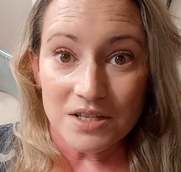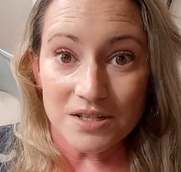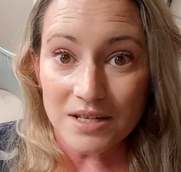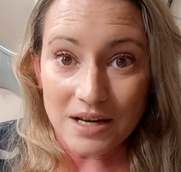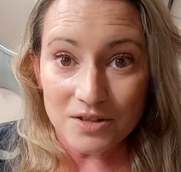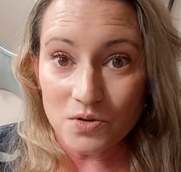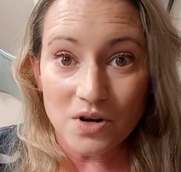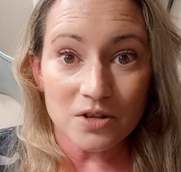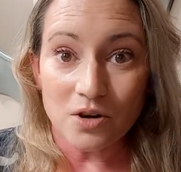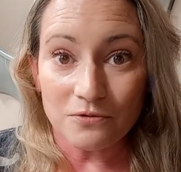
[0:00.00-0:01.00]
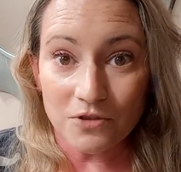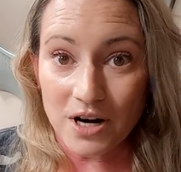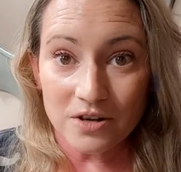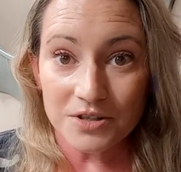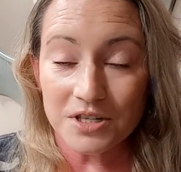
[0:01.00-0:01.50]
scent to it, no
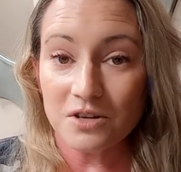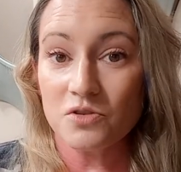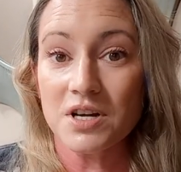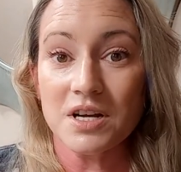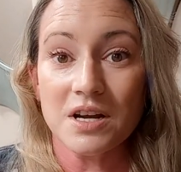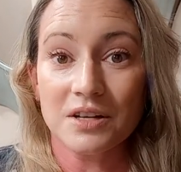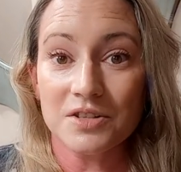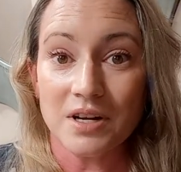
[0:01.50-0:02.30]
fragrance ingredients.